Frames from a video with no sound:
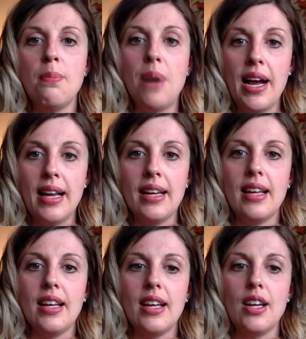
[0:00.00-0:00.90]
But
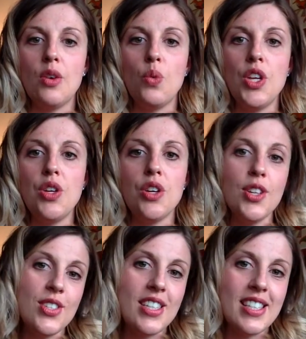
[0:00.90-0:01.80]
when you're
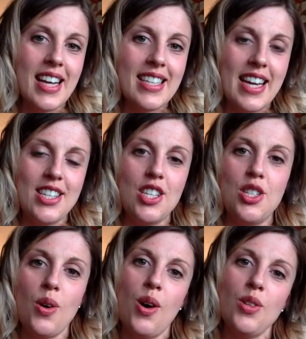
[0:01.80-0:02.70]
using
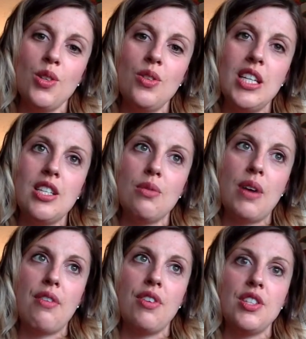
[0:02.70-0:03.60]
citations, you also need to
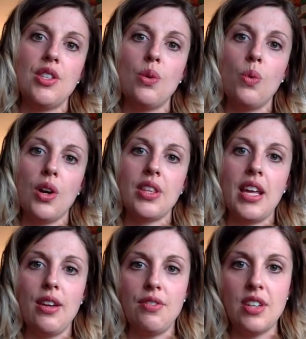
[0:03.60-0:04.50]
reference the work
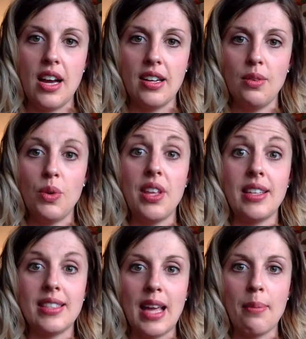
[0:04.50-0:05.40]
that you've done with
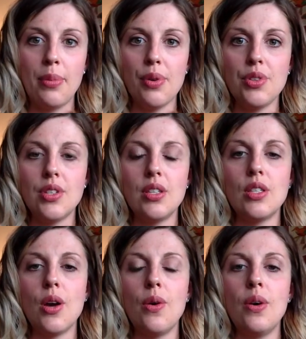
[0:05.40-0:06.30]
examples.
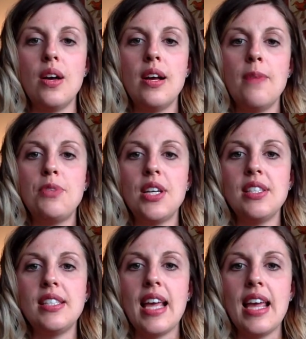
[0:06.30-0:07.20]
So
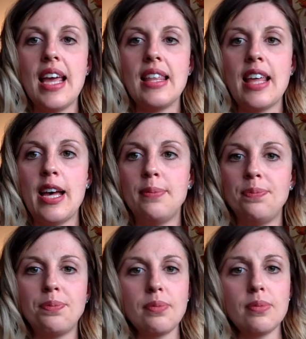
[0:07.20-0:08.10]
just saying
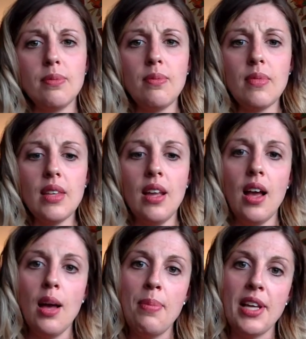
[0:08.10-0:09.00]
that
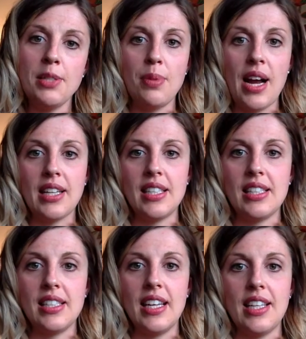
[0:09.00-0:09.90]
a best
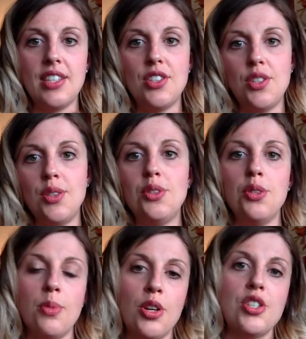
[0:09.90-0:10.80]
practice is to
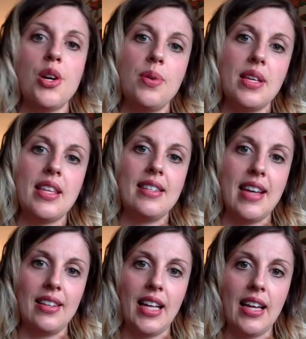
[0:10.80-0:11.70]
do more showing than
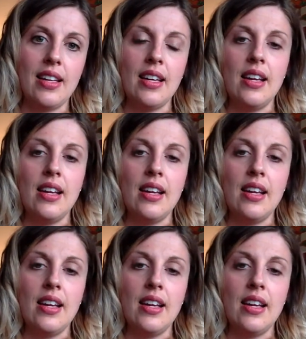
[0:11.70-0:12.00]
telling.